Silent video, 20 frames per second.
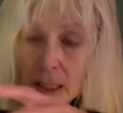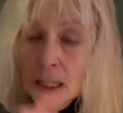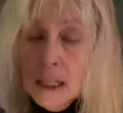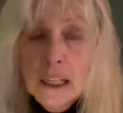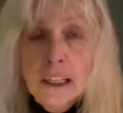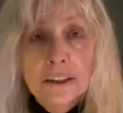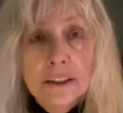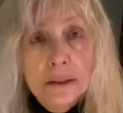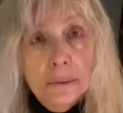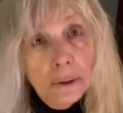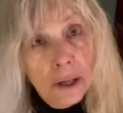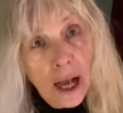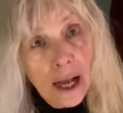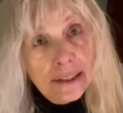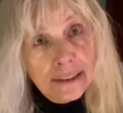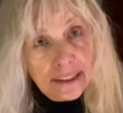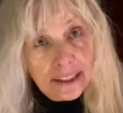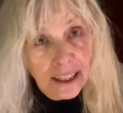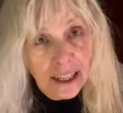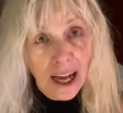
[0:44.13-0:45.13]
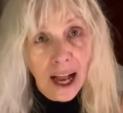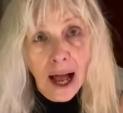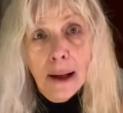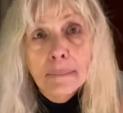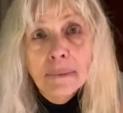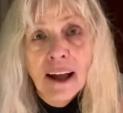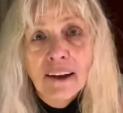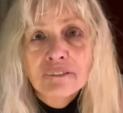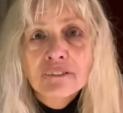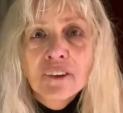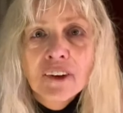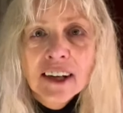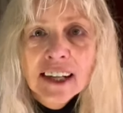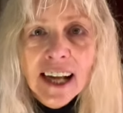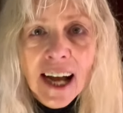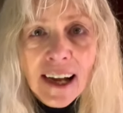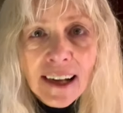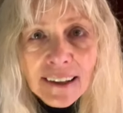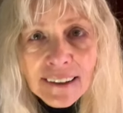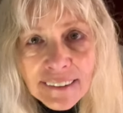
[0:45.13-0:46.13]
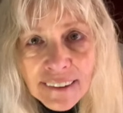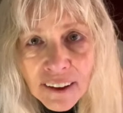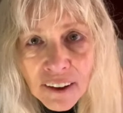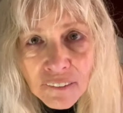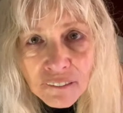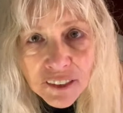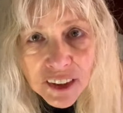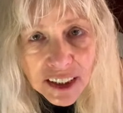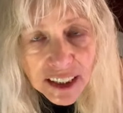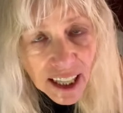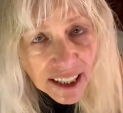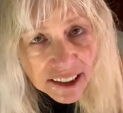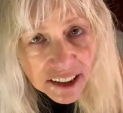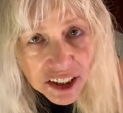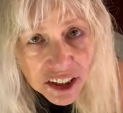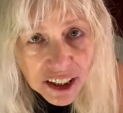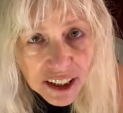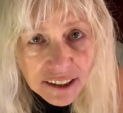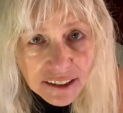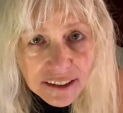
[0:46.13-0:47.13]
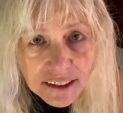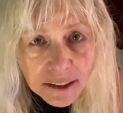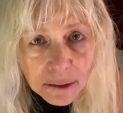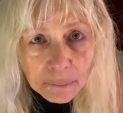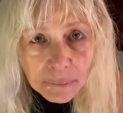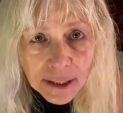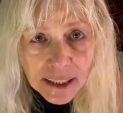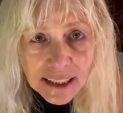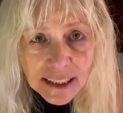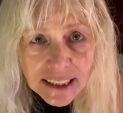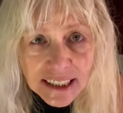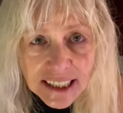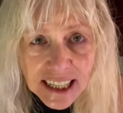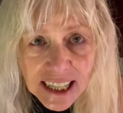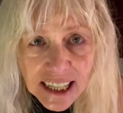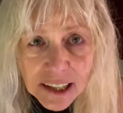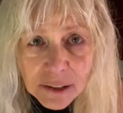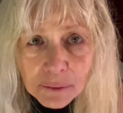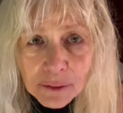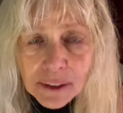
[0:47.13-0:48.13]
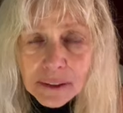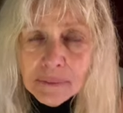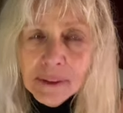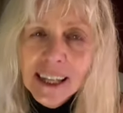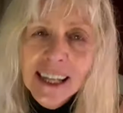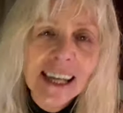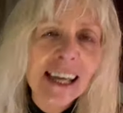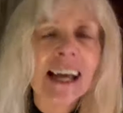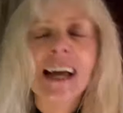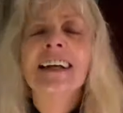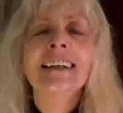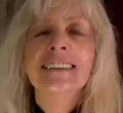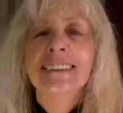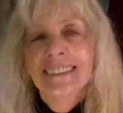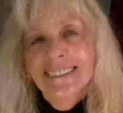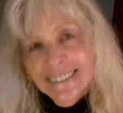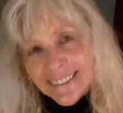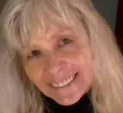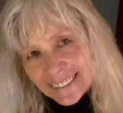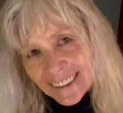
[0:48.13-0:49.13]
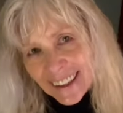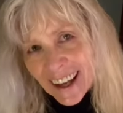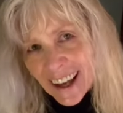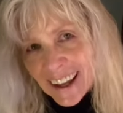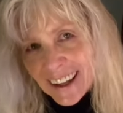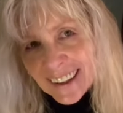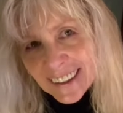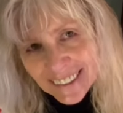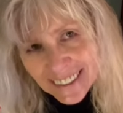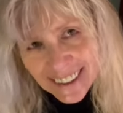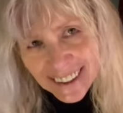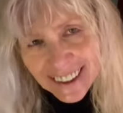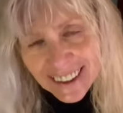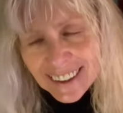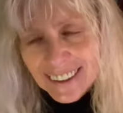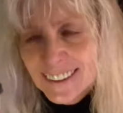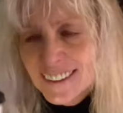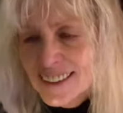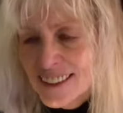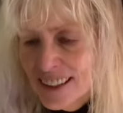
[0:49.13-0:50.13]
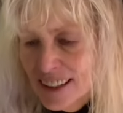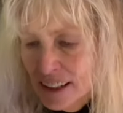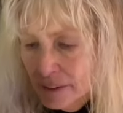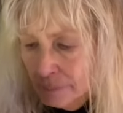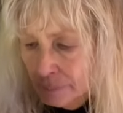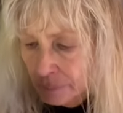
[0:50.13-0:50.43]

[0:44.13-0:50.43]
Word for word: Here's some constant comment for you. If you'd like to share some tea with me, okay, cheers.